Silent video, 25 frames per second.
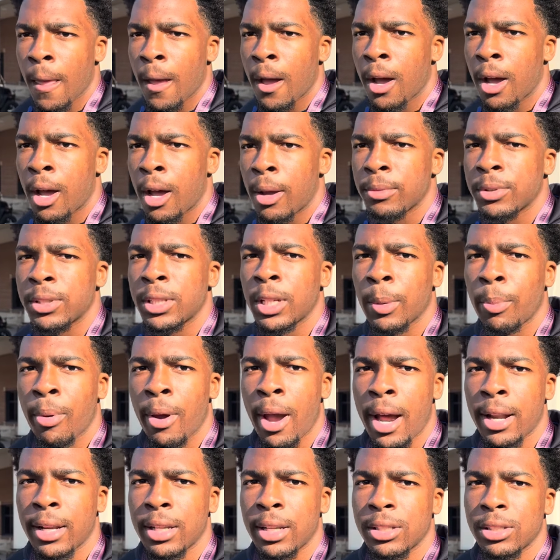um, see a
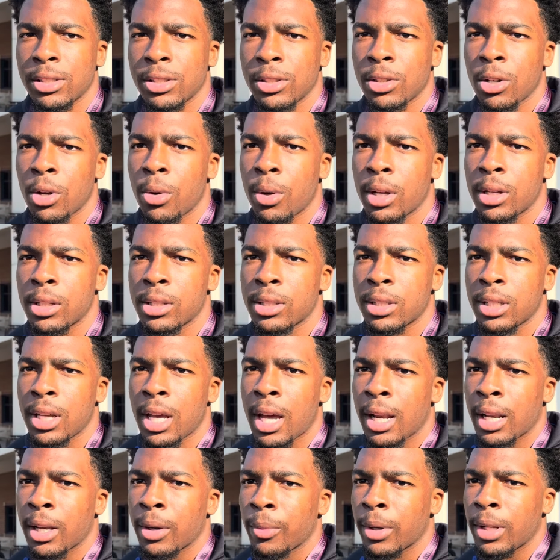practice, you know, uh, see
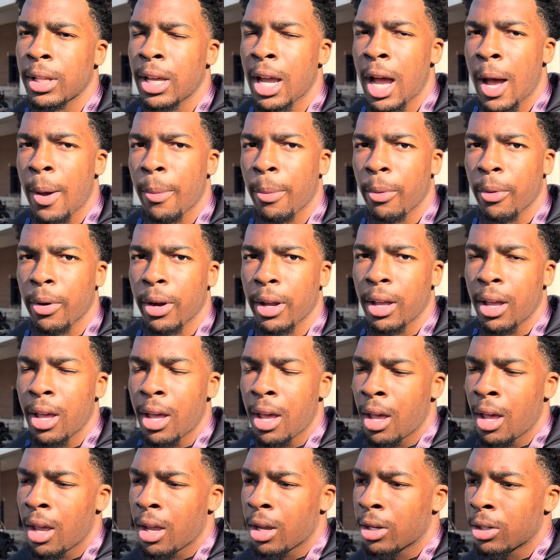how they really operate,
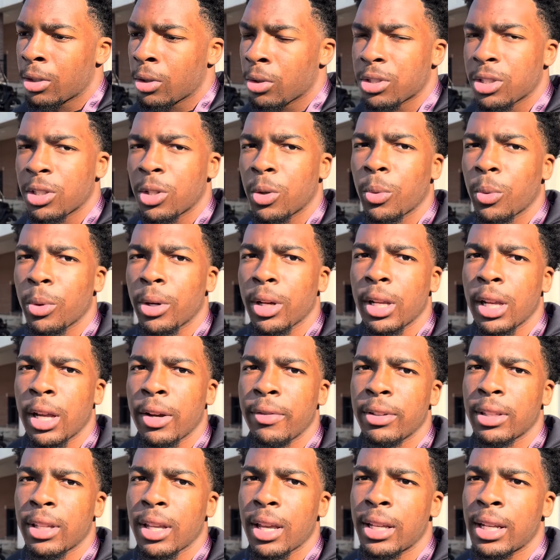you know, see the real
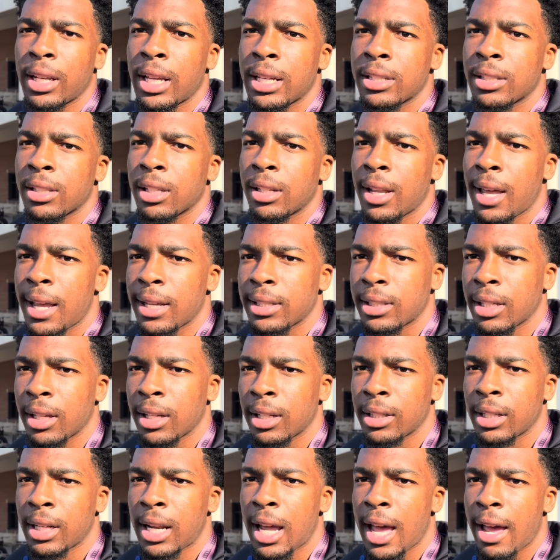everything. That's the last
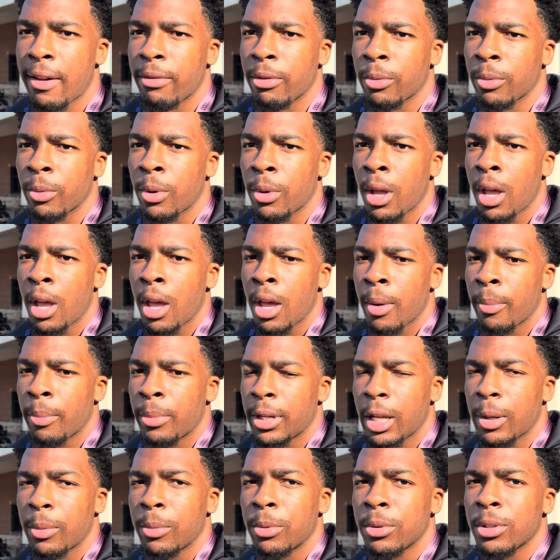thing that I haven't
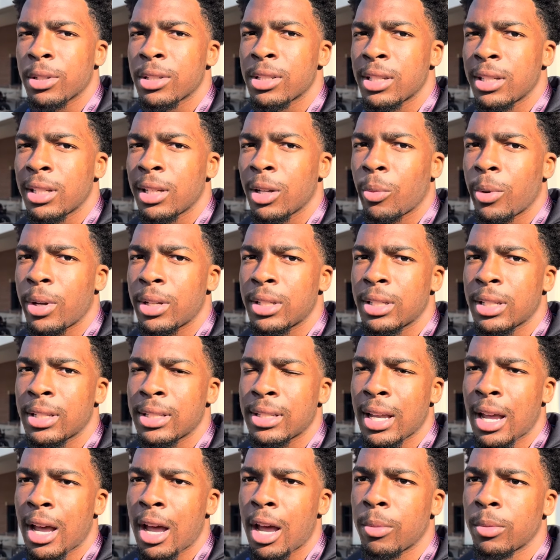been able to see in recent
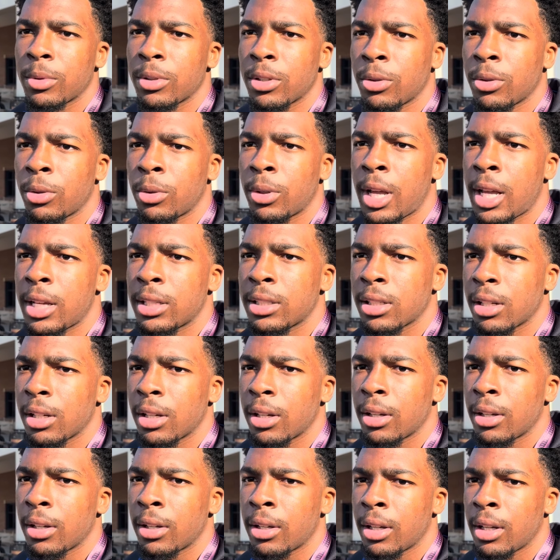times. So that's
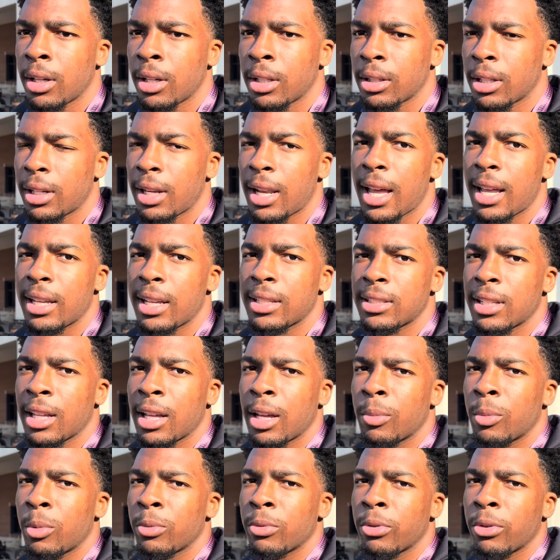uh, the last
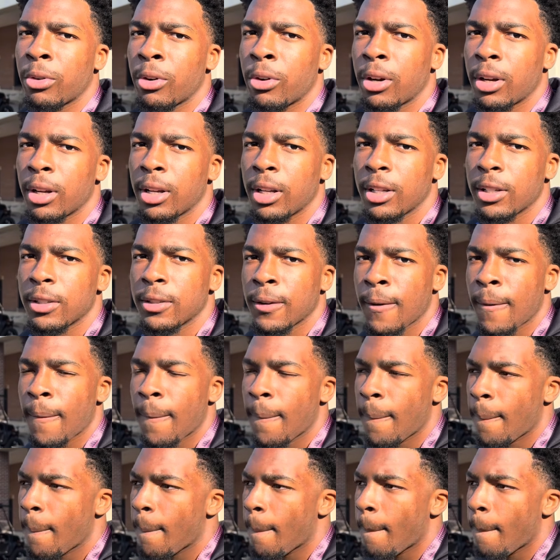step moving forward in this. Have you